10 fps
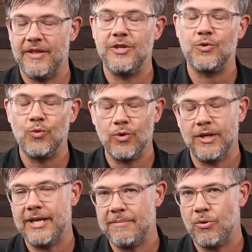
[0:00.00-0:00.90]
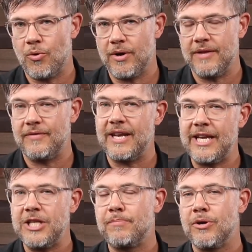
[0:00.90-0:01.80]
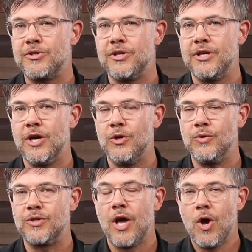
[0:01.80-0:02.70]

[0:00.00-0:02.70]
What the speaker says: then it's really important that each person knows